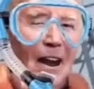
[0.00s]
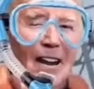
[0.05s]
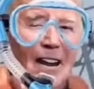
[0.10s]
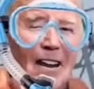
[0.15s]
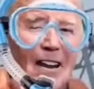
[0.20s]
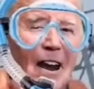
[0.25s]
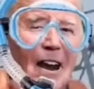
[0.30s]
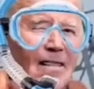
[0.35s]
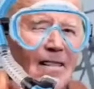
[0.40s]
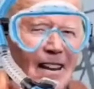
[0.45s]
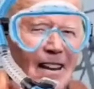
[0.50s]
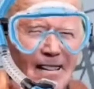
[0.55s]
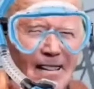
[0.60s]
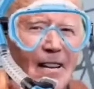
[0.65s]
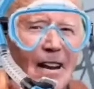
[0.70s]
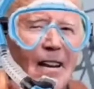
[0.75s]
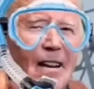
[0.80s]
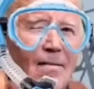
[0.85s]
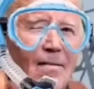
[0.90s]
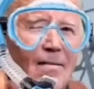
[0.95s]
guys, I, I,
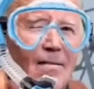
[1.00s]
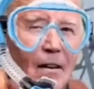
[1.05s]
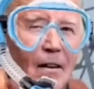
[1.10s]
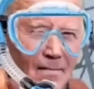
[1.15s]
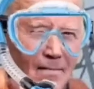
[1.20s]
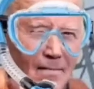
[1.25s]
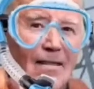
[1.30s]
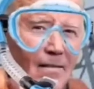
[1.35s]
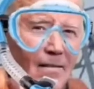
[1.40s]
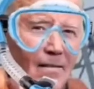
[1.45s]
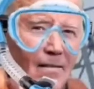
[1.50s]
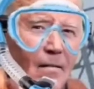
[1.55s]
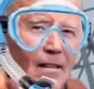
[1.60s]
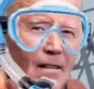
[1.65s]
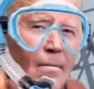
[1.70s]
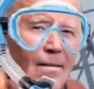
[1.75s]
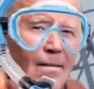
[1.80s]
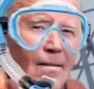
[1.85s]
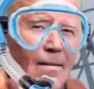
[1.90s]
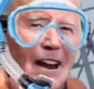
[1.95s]
things are gonna get
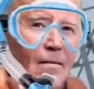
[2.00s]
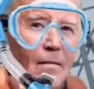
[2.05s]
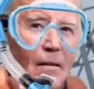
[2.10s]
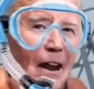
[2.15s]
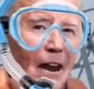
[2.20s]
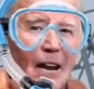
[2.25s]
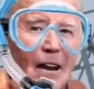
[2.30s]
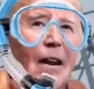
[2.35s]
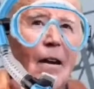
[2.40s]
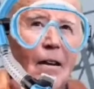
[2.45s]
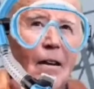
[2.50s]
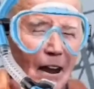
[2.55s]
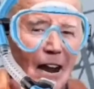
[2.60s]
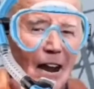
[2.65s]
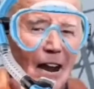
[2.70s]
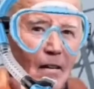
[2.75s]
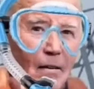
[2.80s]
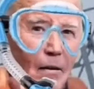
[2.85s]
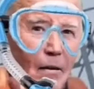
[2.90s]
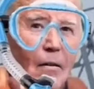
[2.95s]
better. I should
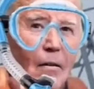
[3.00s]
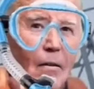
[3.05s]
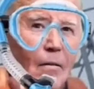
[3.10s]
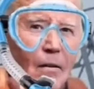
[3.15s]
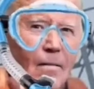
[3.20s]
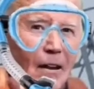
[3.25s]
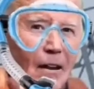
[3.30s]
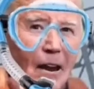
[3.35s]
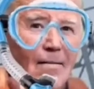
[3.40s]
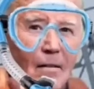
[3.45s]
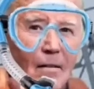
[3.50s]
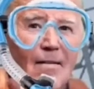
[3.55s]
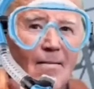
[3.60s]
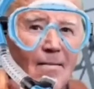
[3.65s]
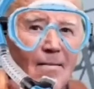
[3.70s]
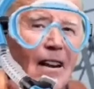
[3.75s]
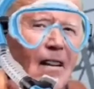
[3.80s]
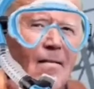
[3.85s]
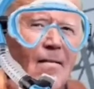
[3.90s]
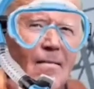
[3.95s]
know. I mean, I, I
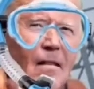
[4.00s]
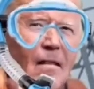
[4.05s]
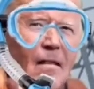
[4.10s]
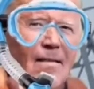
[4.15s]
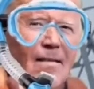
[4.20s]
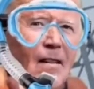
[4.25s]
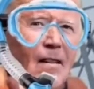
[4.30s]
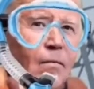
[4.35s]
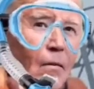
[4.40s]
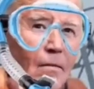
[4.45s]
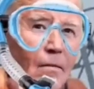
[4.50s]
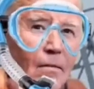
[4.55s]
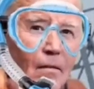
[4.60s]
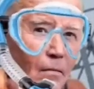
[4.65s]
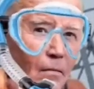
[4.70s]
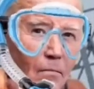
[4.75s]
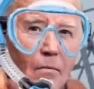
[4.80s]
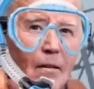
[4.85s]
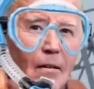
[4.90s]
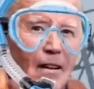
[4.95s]
fell off my bike once.
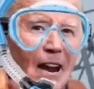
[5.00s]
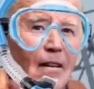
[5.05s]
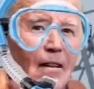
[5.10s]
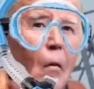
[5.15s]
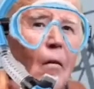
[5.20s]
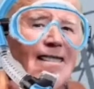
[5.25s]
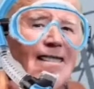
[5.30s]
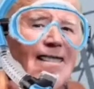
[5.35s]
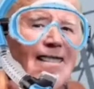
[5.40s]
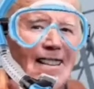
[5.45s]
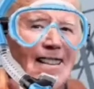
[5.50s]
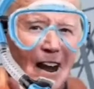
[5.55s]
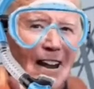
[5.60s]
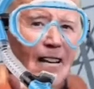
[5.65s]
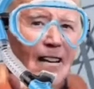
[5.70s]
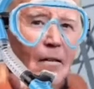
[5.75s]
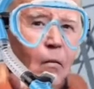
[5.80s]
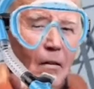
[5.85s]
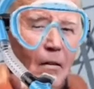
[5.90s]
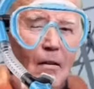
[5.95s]
I know exactly
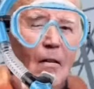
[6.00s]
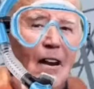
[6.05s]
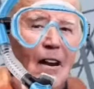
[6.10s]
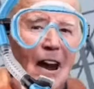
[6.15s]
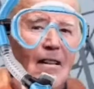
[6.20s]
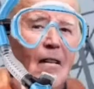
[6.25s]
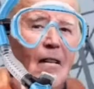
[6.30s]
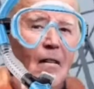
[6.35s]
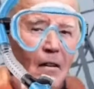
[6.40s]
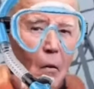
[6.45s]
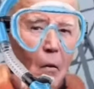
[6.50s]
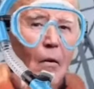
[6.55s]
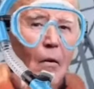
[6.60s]
what you guys are going